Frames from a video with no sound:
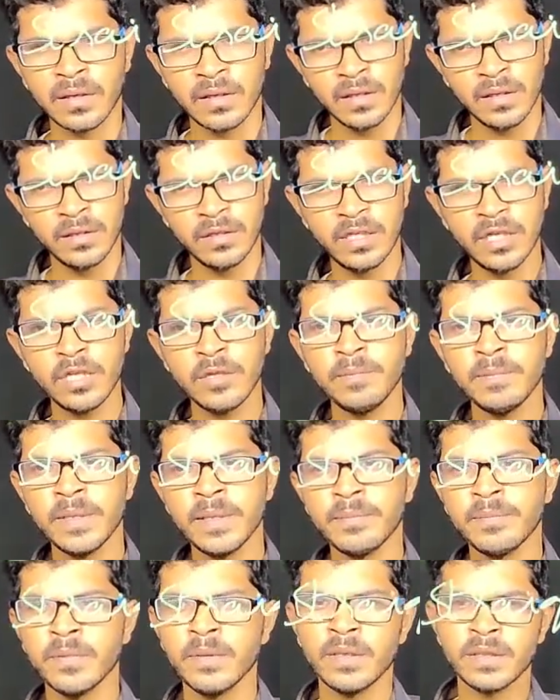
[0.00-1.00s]
these
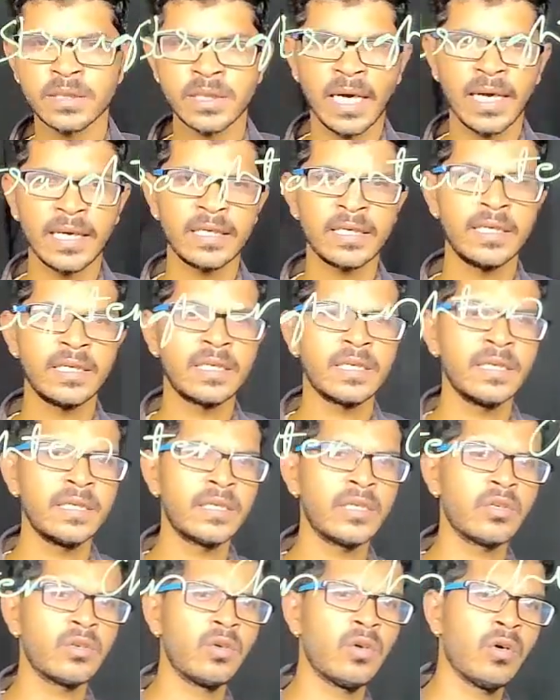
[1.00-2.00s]
people started
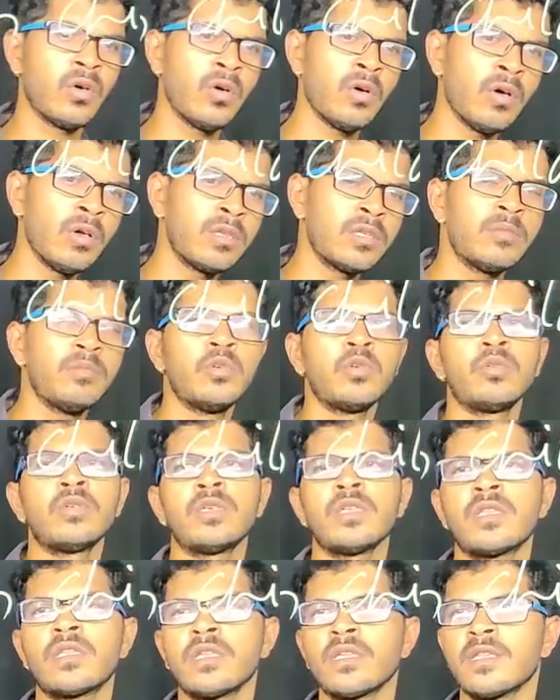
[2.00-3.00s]
treating all the bone
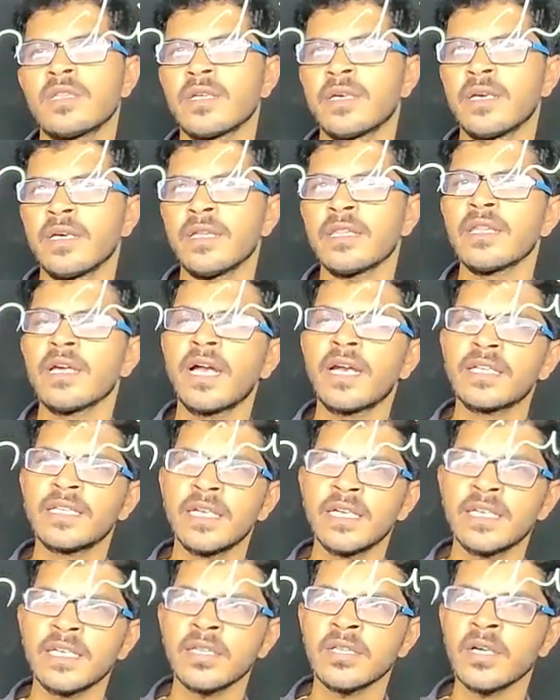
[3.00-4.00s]
diseases, and
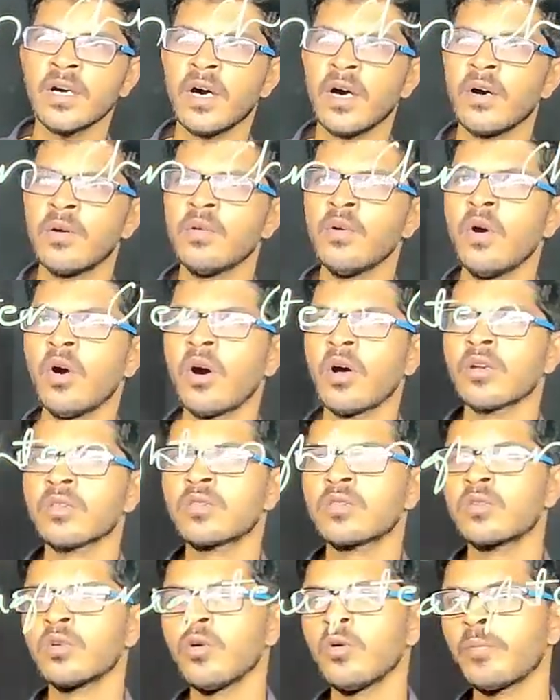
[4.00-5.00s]
that is how
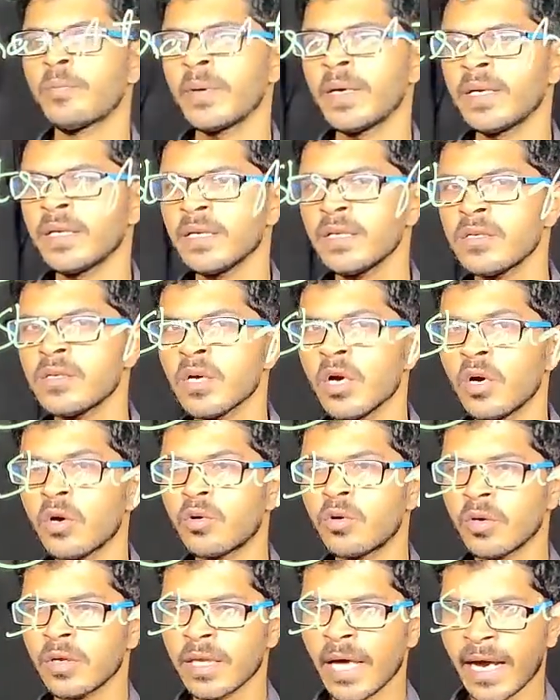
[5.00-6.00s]
orthopedist,
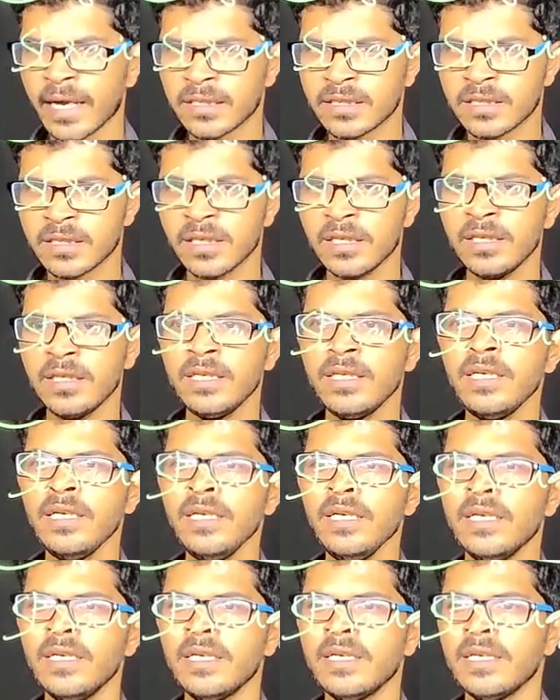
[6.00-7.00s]
who is
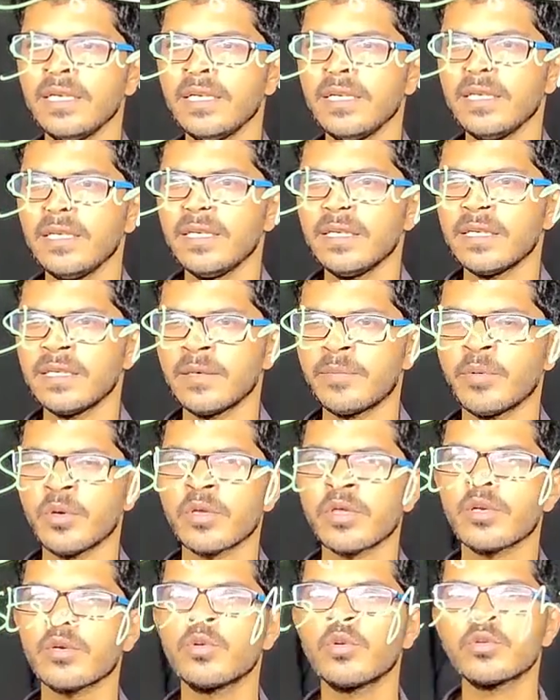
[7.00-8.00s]
actually the
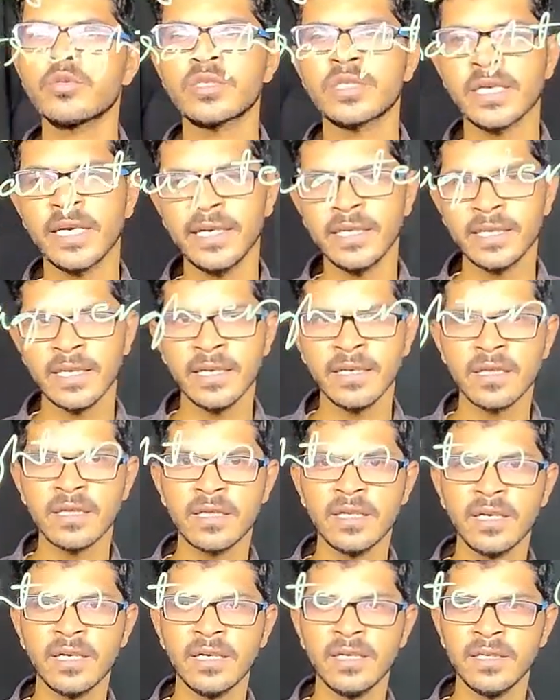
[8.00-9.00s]
person who straightens
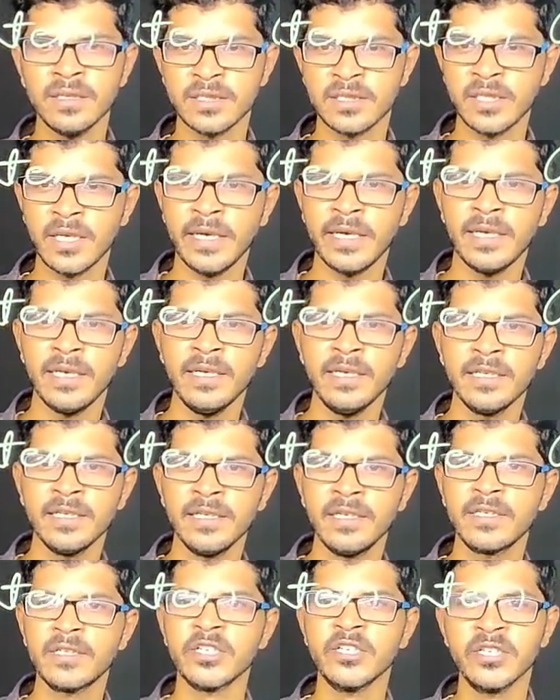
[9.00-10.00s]
the child,
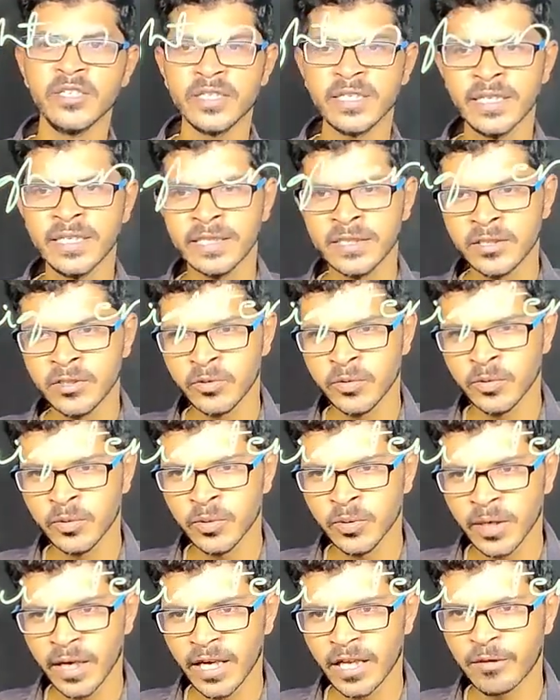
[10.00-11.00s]
turned
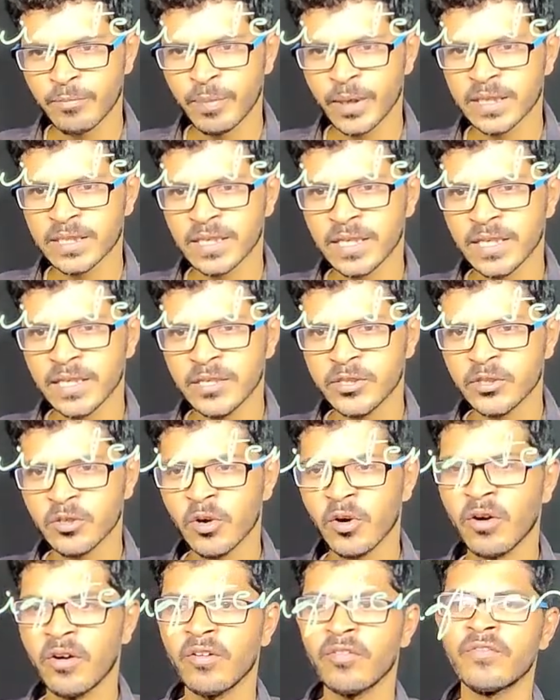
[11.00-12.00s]
into a specialist
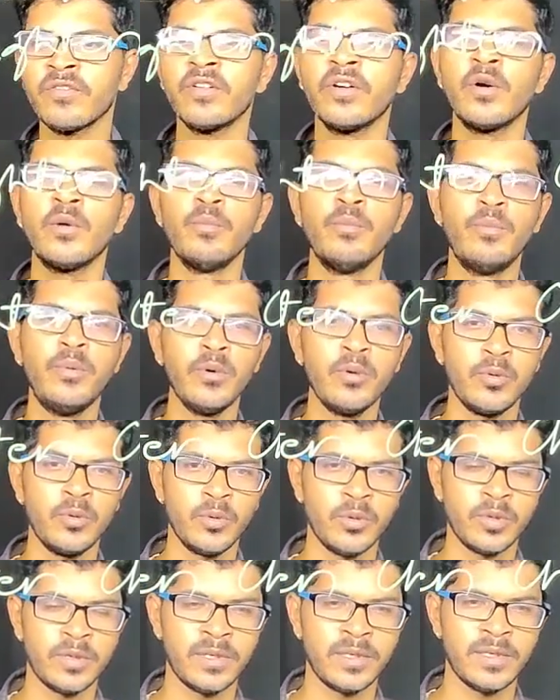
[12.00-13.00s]
of
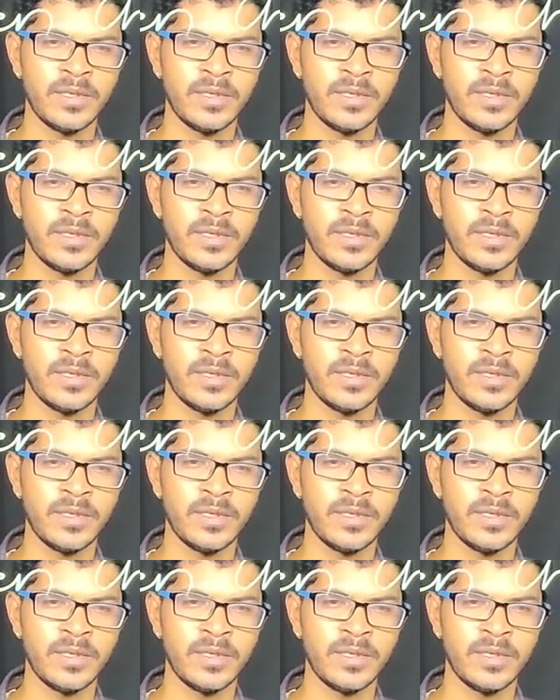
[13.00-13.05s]
bone.